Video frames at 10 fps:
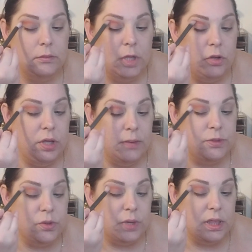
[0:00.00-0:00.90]
And you
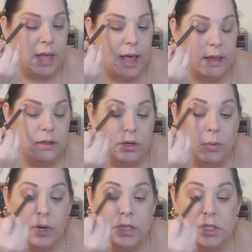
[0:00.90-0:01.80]
keep doing that. You
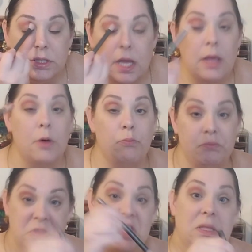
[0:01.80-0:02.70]
don't want to just
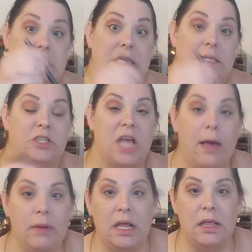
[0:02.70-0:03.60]

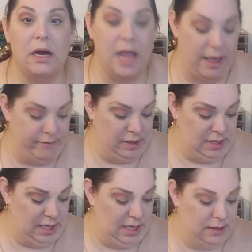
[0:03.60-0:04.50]
jab it in there
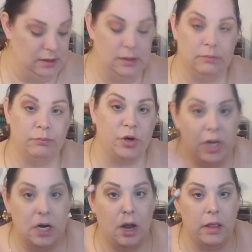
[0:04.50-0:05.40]
heavily and then
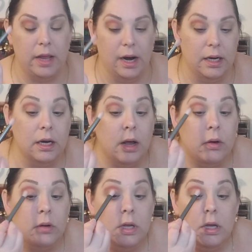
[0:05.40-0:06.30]
put it on there, you
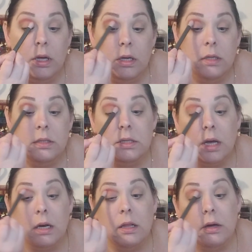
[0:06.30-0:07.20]
know. It's
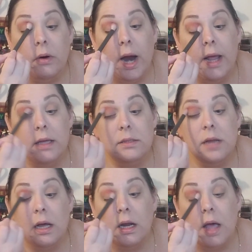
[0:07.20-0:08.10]
not going to look right. It's
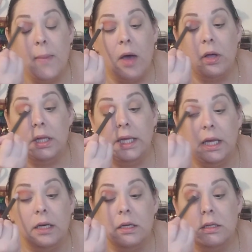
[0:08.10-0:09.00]
not going to come out
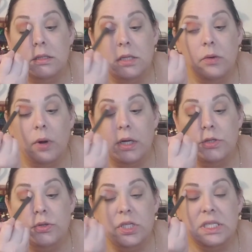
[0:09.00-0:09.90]
clean. So you want to
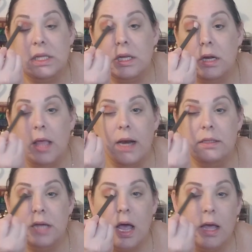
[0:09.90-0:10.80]
do just a little at
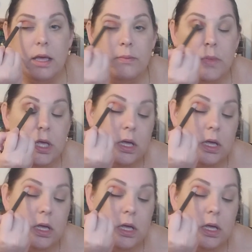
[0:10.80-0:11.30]
a time